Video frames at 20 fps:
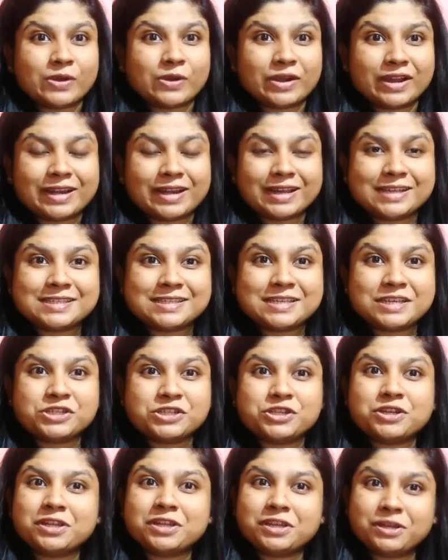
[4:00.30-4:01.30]

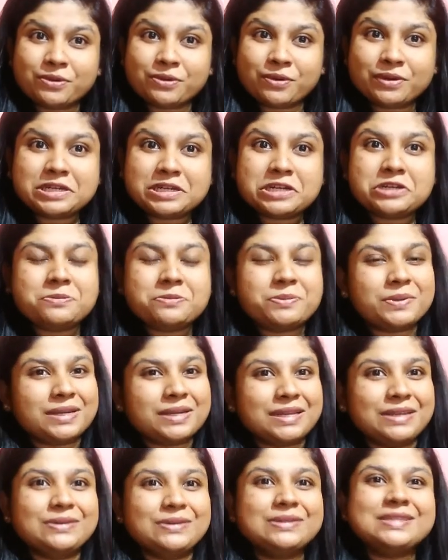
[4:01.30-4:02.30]
organization in order to
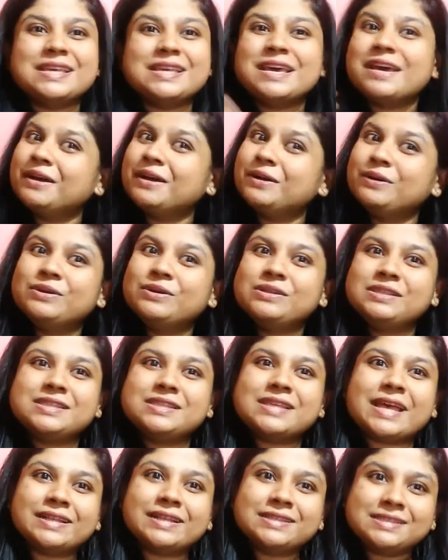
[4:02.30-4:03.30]
produce
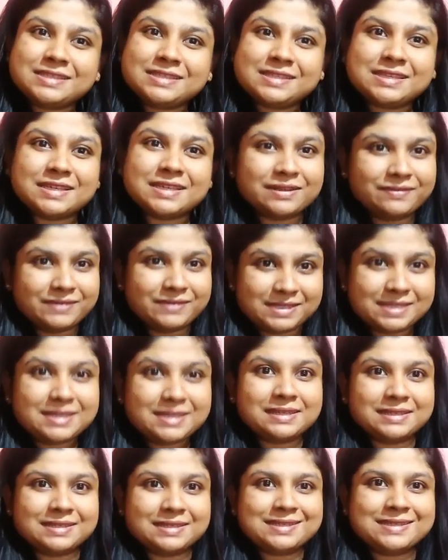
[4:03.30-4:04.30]
goods and
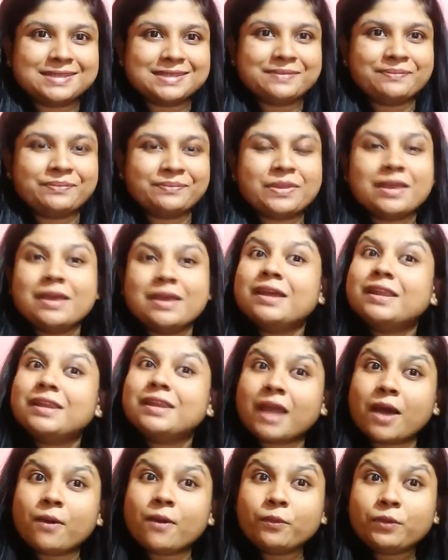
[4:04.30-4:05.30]
services.
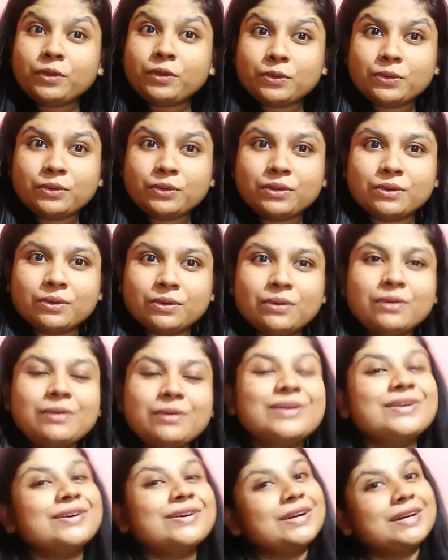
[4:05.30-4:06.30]
Now you know
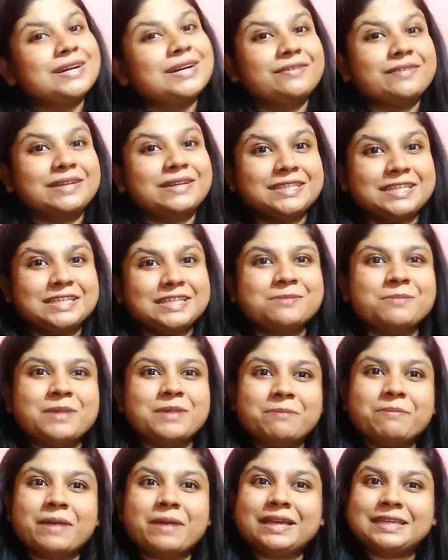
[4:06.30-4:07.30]
what is
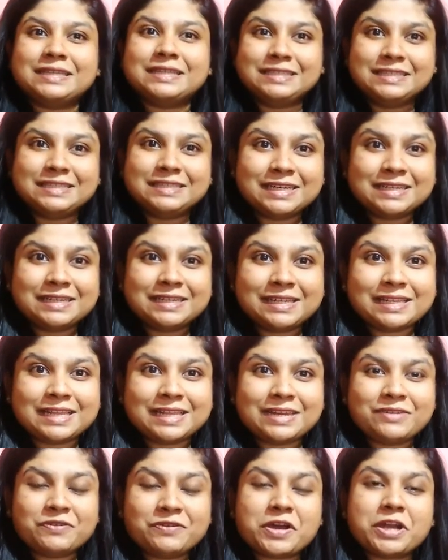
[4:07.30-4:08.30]
meant by internal
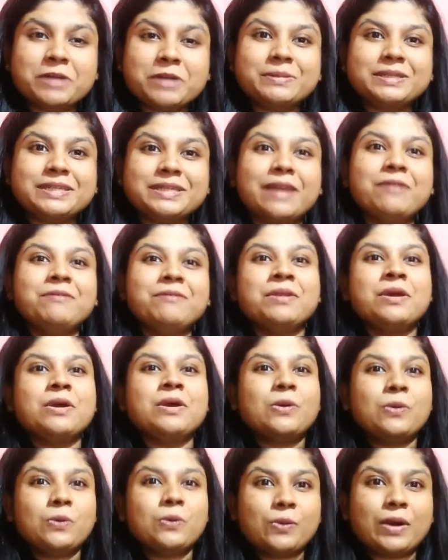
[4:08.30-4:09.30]
environment and
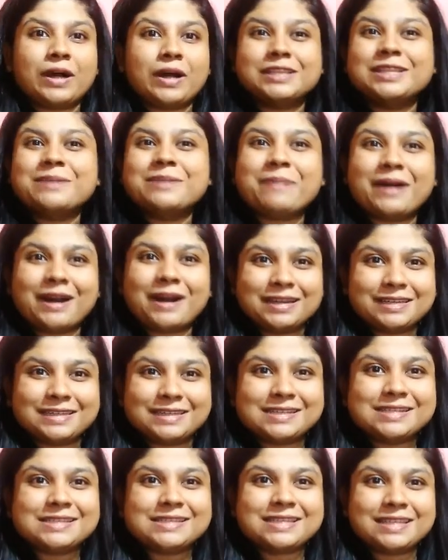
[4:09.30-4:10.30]
who are the
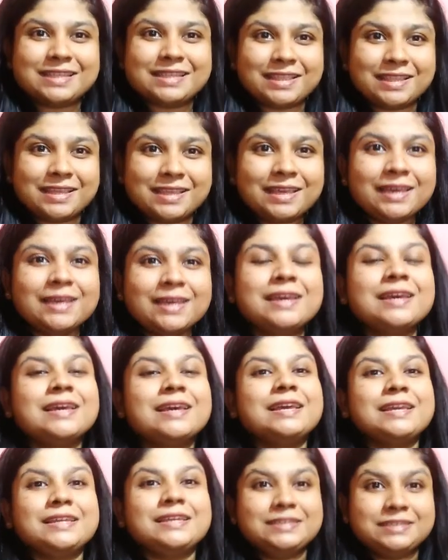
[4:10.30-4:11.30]
parties in the
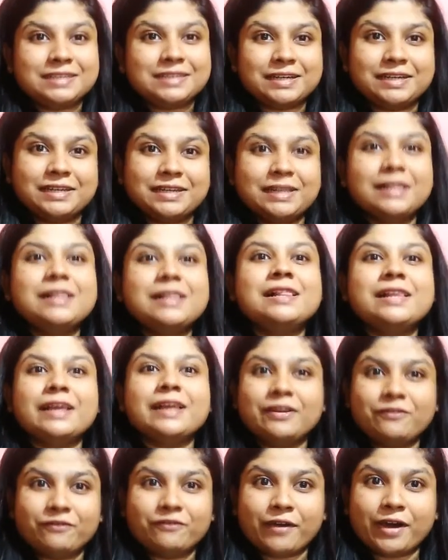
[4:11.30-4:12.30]
internal
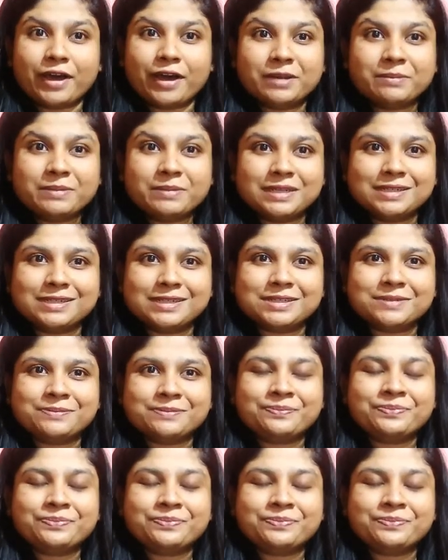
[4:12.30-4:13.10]
environment.